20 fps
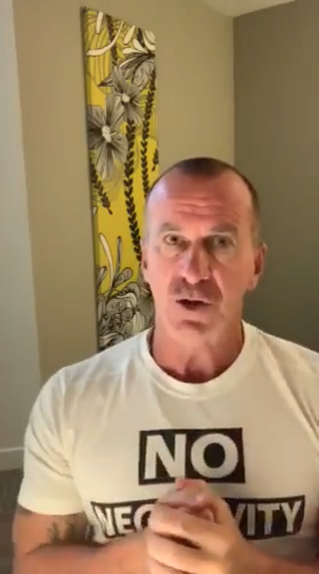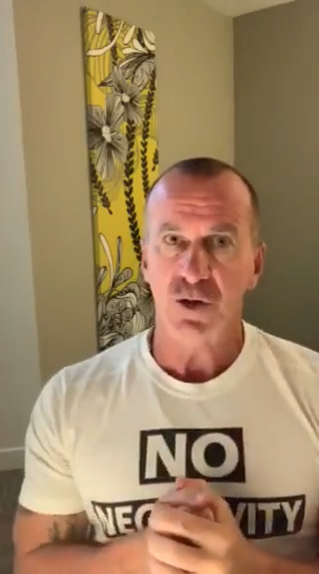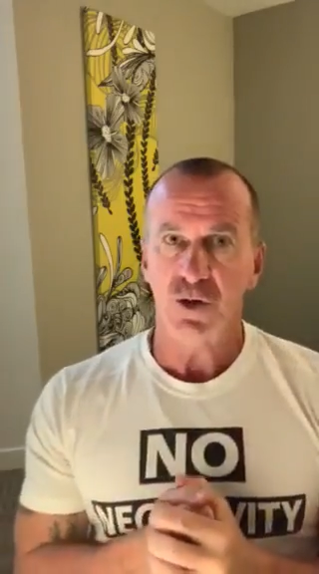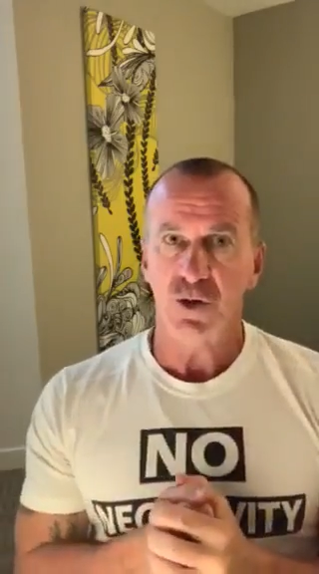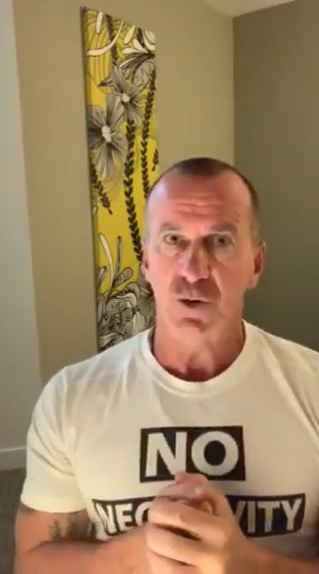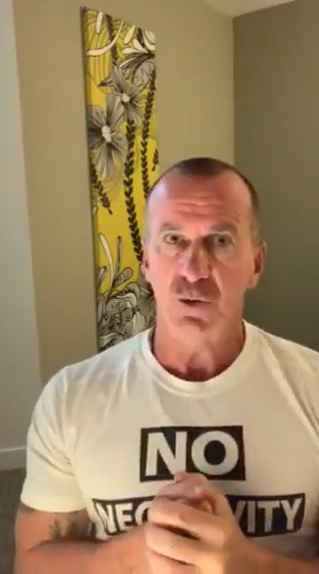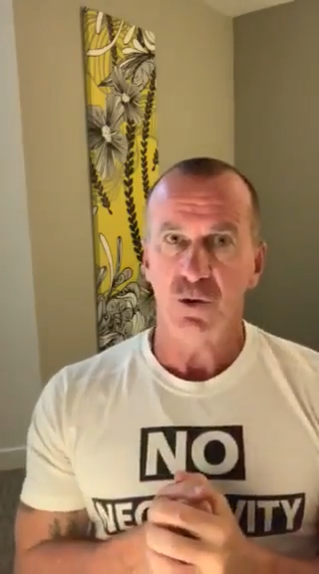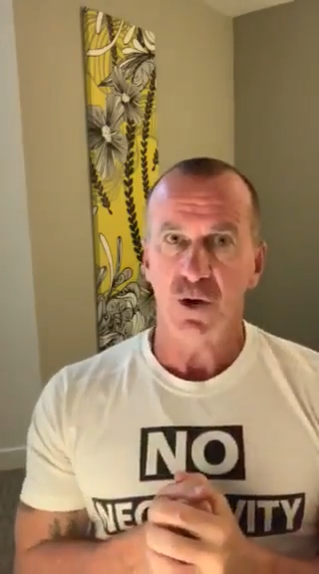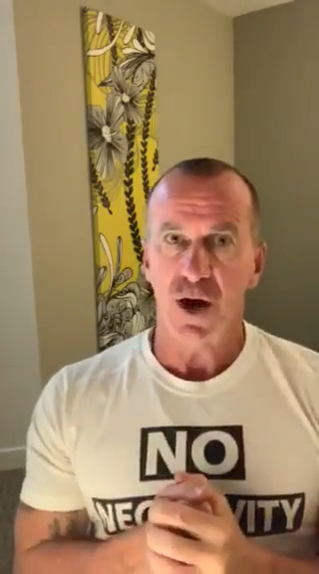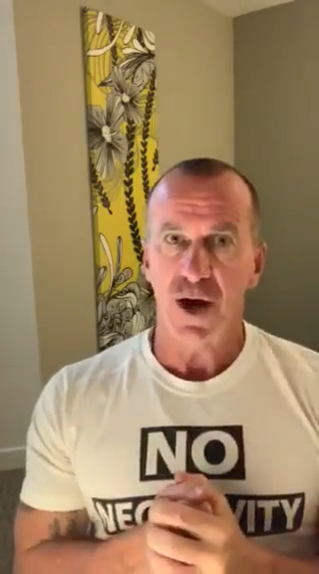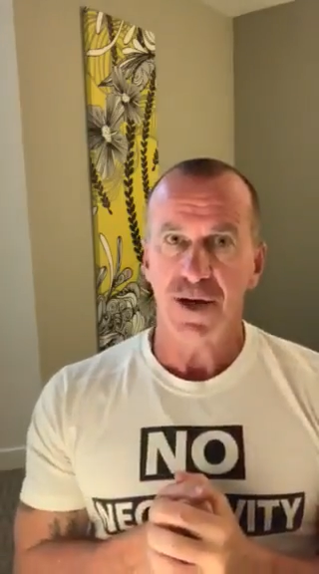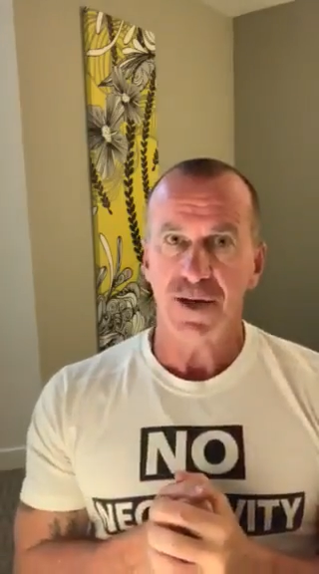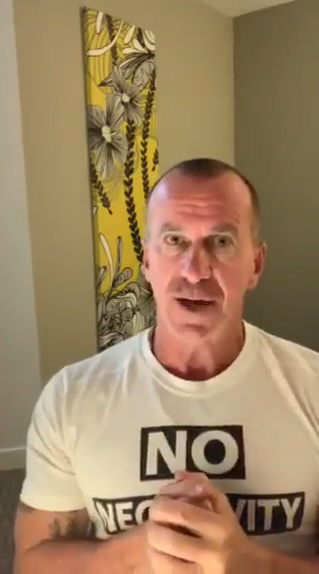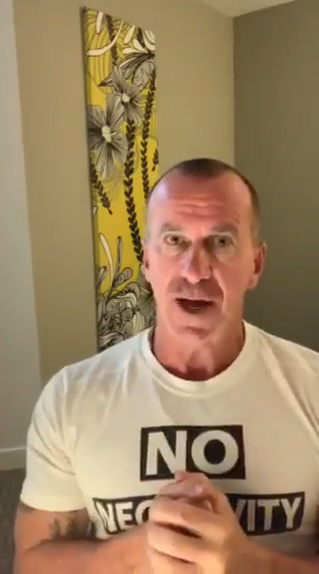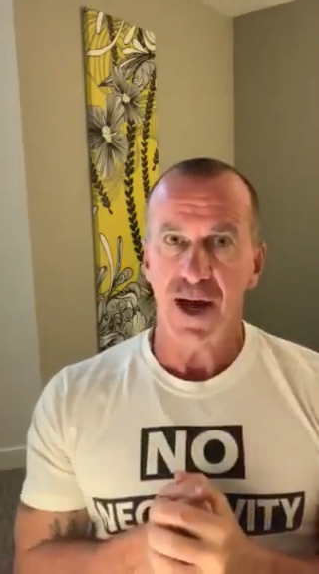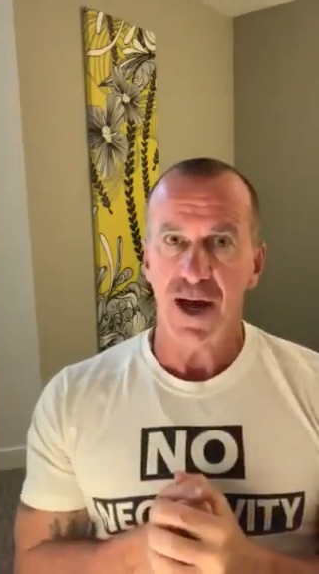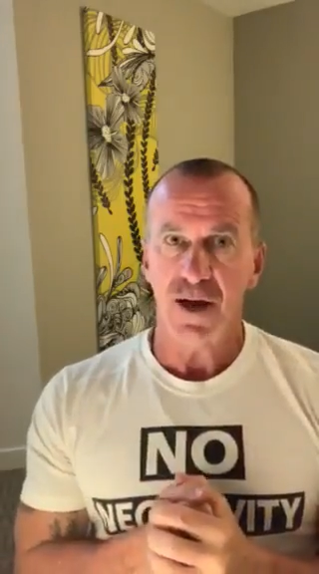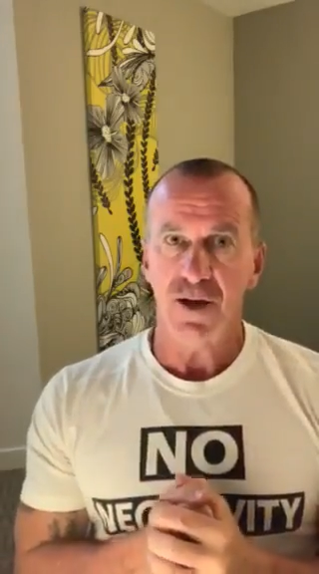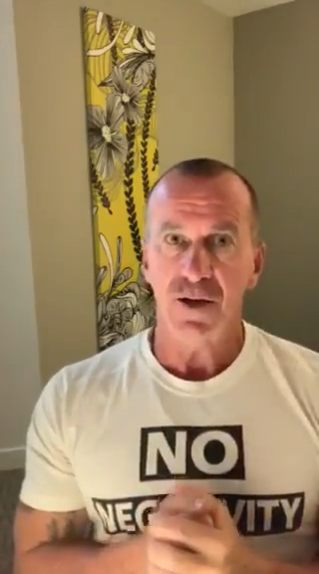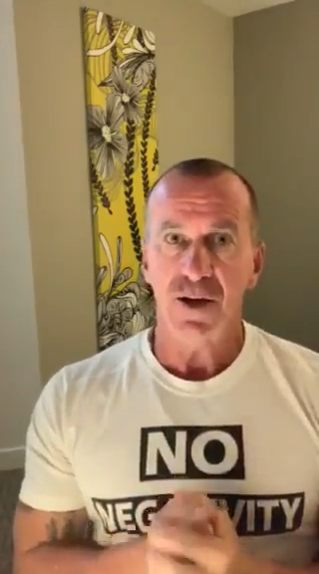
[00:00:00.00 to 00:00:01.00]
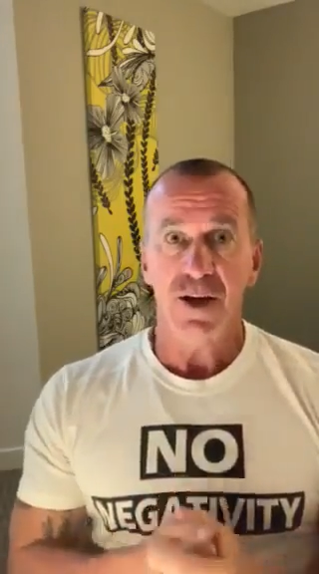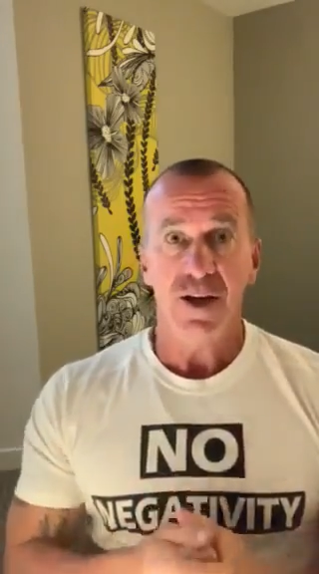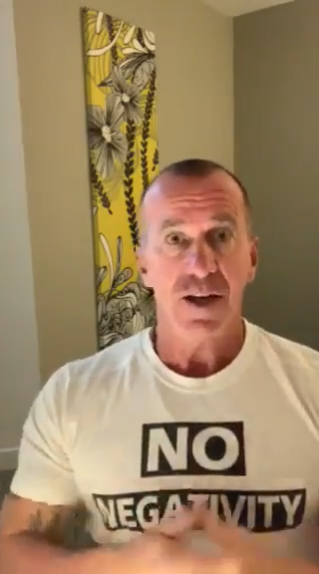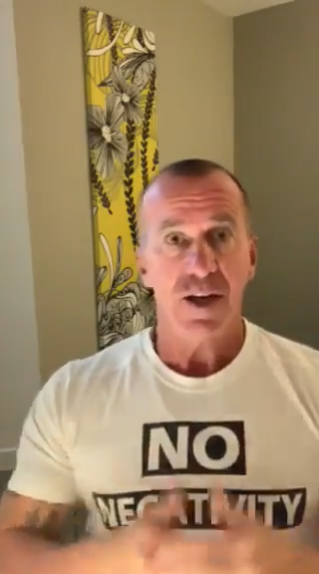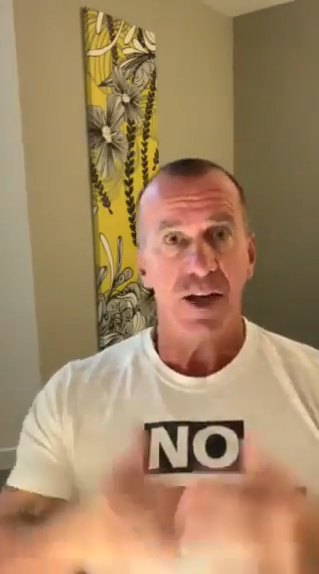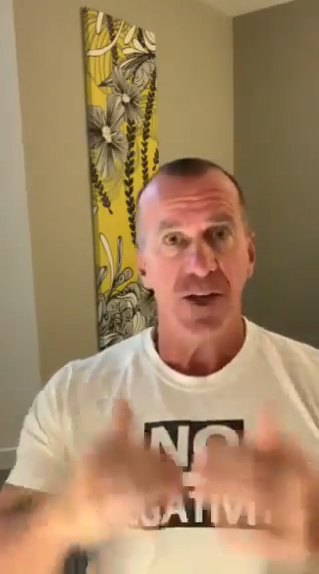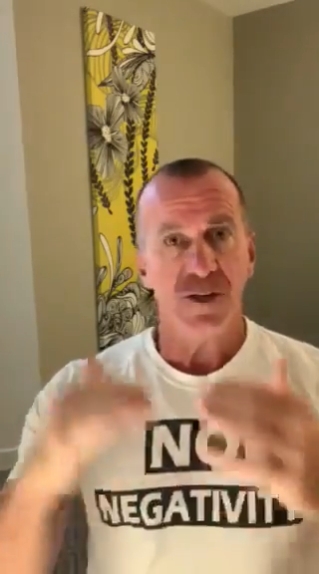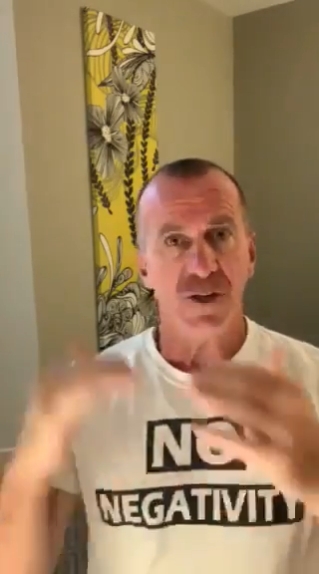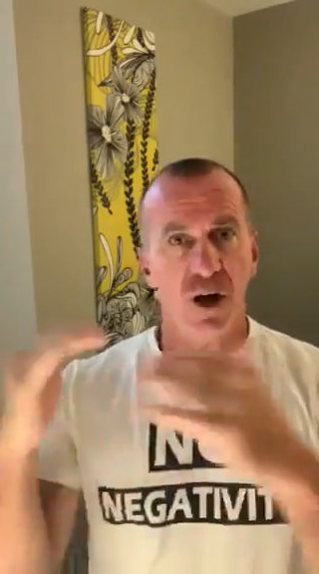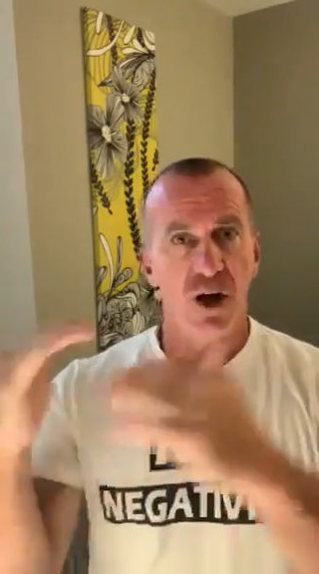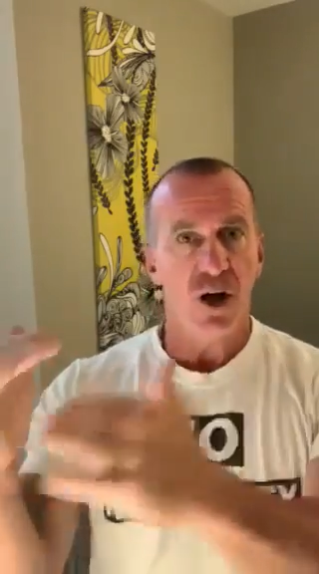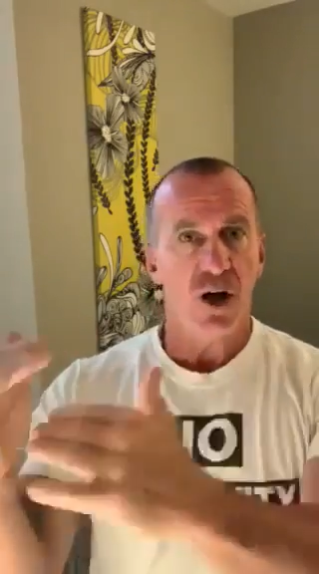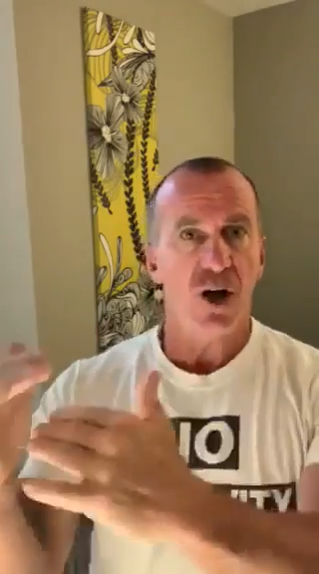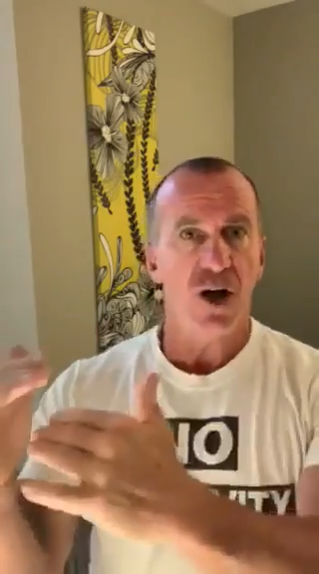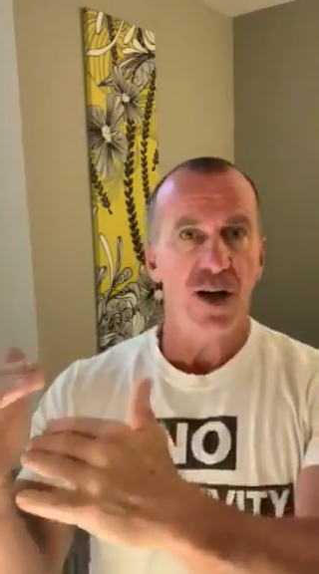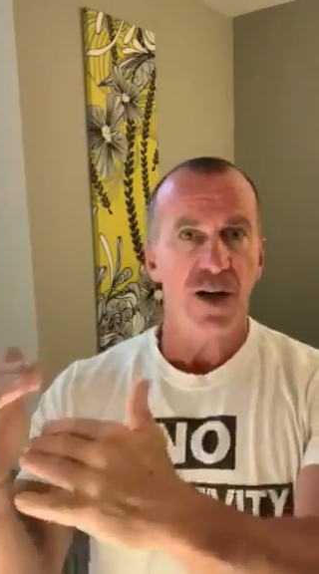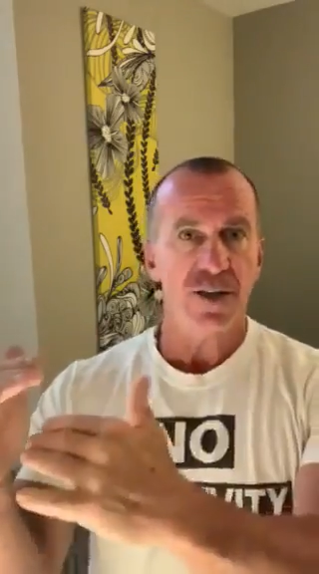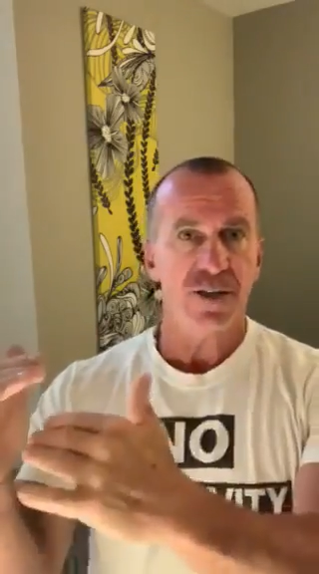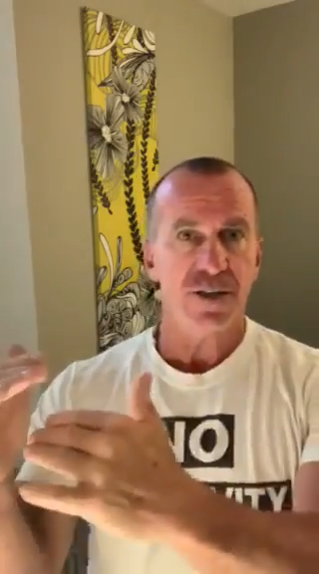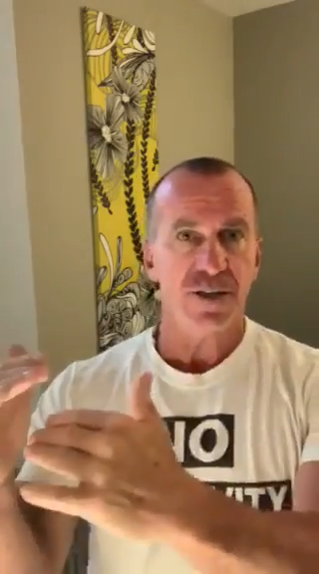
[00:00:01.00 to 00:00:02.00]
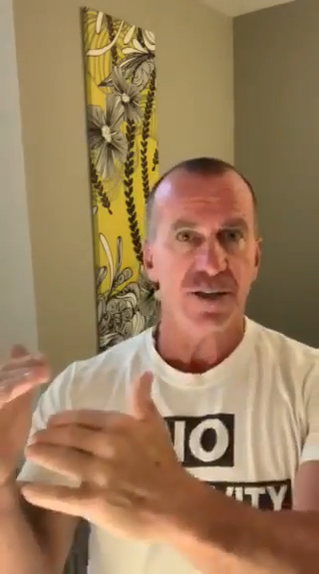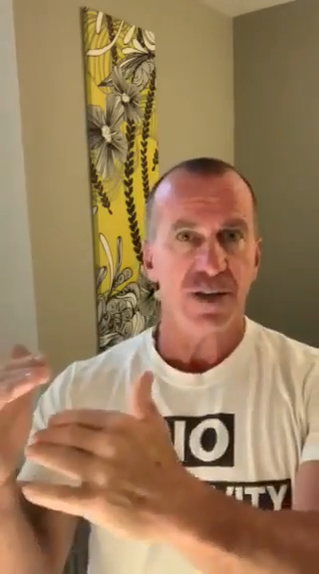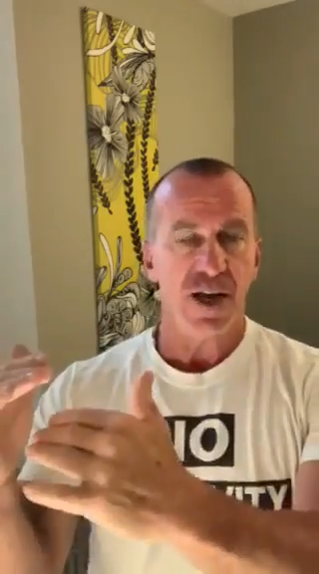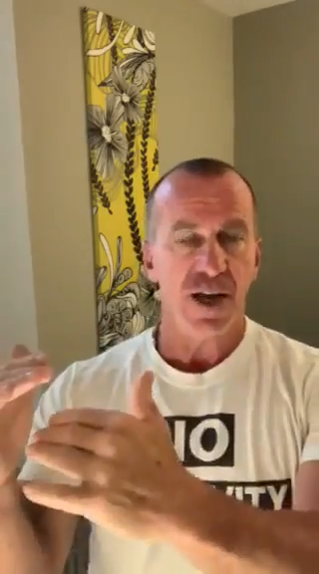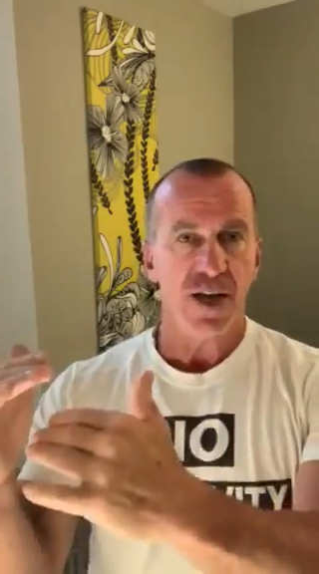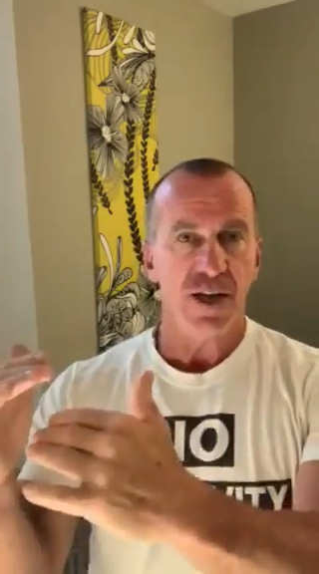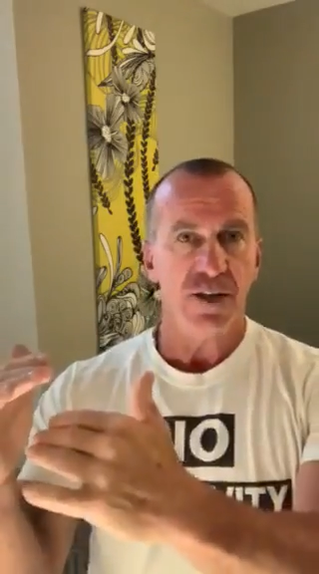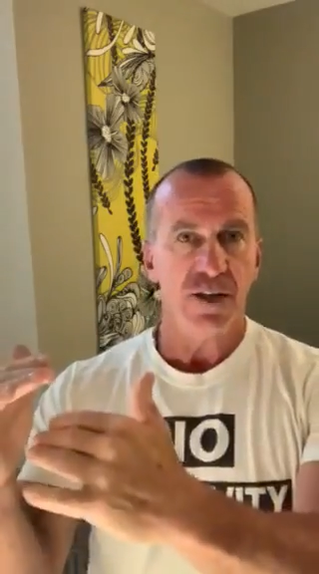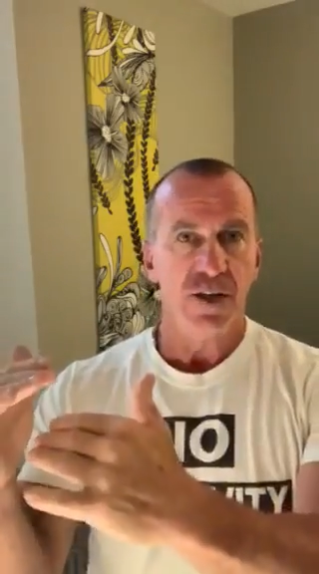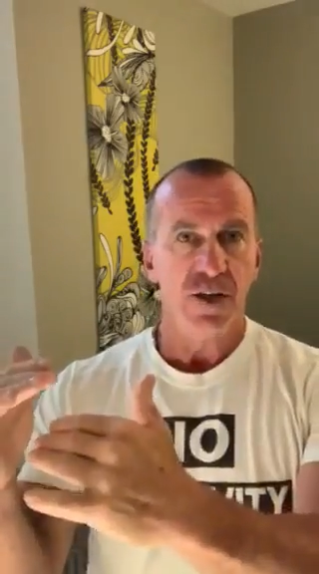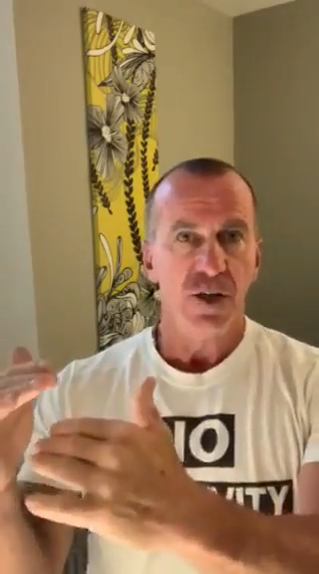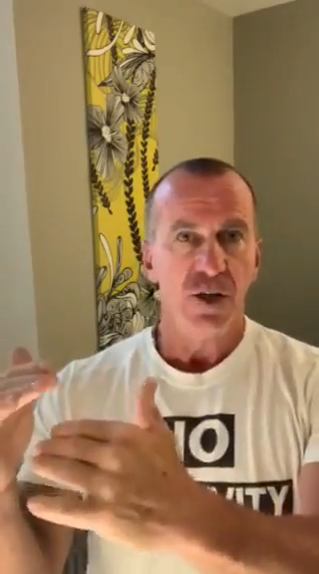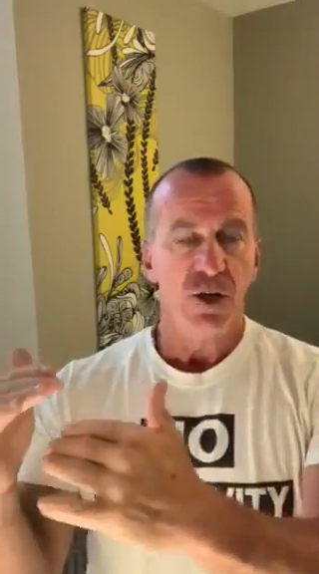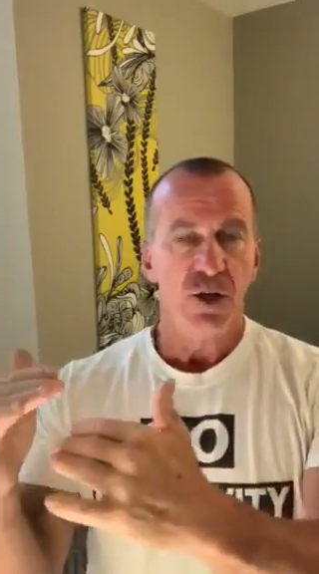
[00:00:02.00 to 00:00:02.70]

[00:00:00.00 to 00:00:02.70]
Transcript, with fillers: to you right now is a hired state.